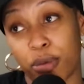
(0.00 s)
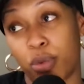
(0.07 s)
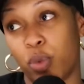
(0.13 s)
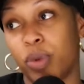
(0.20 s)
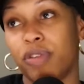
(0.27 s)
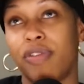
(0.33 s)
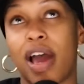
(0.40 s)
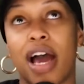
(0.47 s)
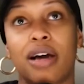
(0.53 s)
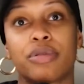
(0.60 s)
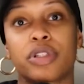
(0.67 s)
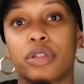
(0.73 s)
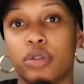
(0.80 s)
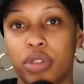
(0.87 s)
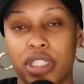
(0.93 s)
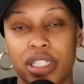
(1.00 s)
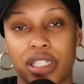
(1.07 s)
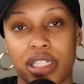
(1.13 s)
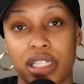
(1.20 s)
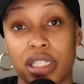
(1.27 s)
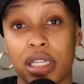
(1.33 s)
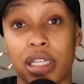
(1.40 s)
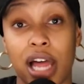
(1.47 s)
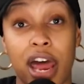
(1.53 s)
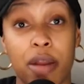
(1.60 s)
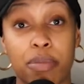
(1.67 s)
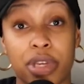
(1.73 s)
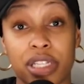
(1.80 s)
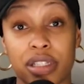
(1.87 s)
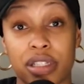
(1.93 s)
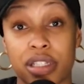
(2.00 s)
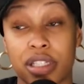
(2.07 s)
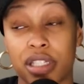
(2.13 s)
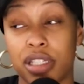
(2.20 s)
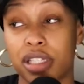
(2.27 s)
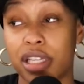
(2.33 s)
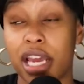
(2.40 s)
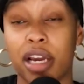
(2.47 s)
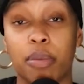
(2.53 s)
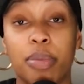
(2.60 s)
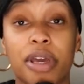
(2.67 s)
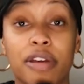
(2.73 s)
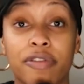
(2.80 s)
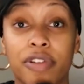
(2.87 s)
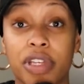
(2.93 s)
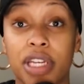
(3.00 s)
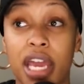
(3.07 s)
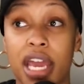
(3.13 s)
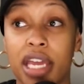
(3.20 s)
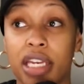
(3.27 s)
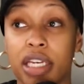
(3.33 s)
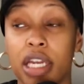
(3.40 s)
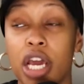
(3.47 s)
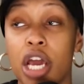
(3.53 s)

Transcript: but we've absolutely seen a lot of businesses take a pivot and